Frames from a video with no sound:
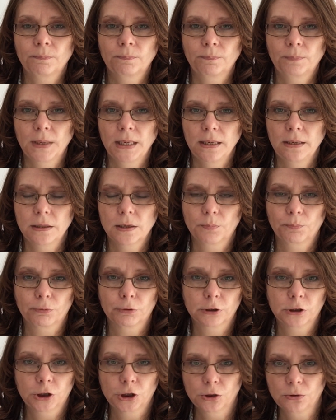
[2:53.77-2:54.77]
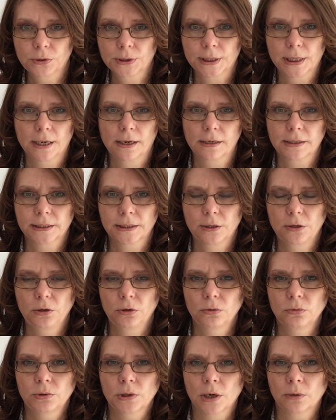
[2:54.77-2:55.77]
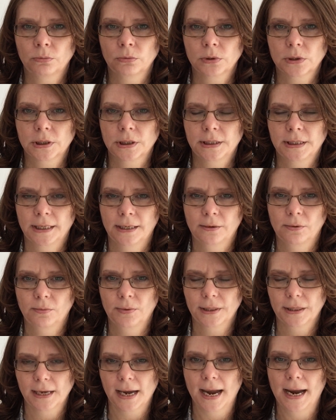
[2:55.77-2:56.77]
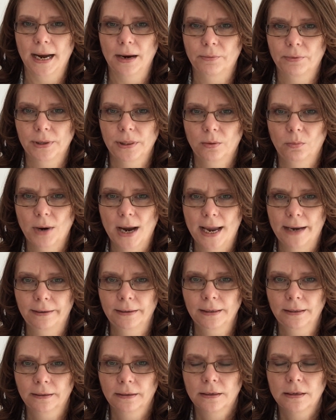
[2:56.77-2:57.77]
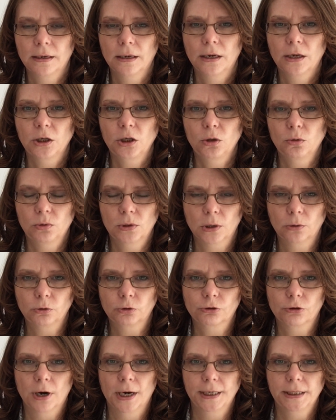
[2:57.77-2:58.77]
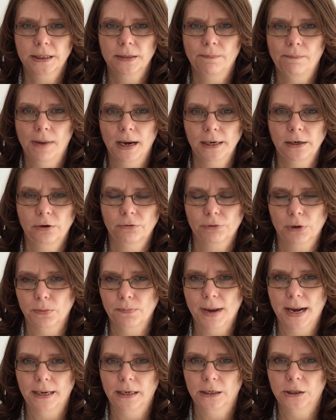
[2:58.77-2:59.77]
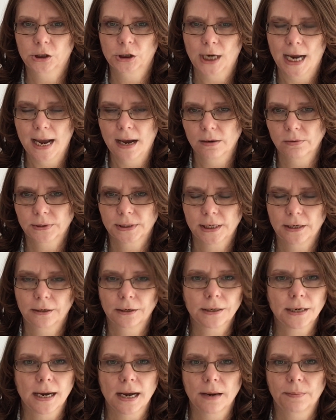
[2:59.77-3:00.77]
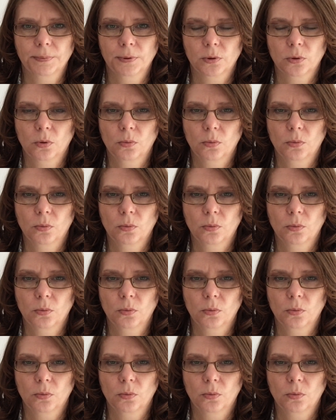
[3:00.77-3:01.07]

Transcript: be the producer, so you don't deal with the how and the when, you don't try to micromanage how's it going to happen or